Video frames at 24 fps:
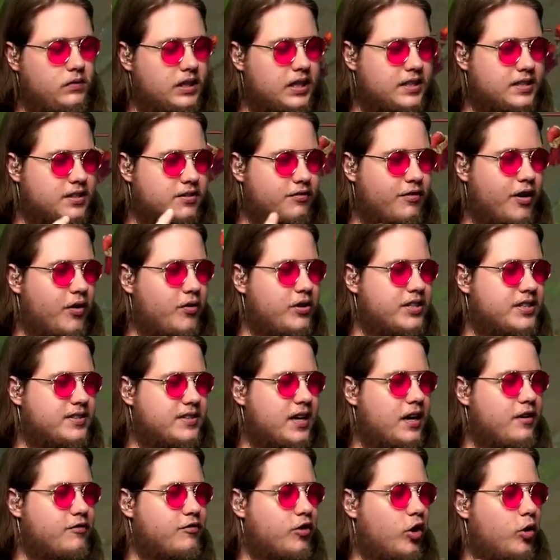It's a very
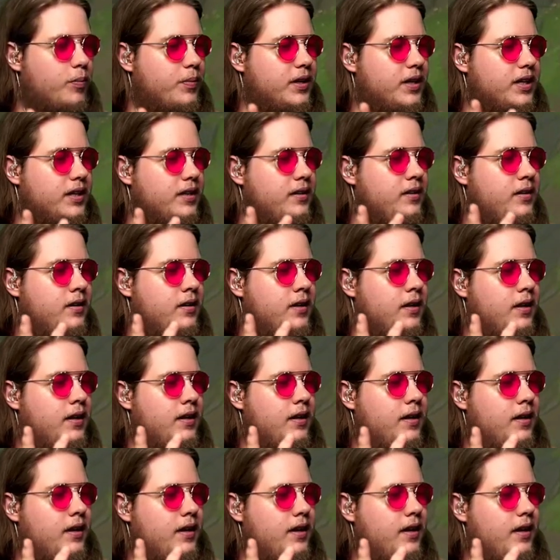safe opening.
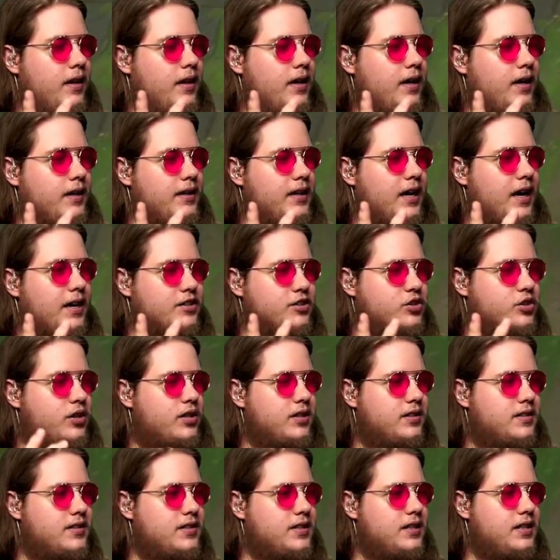And yeah, as you
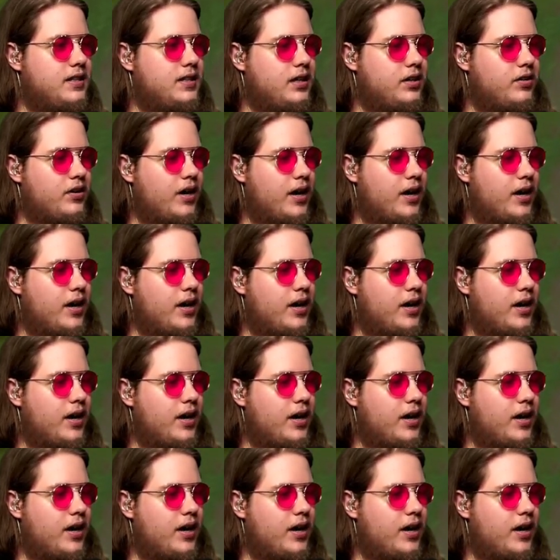can see here,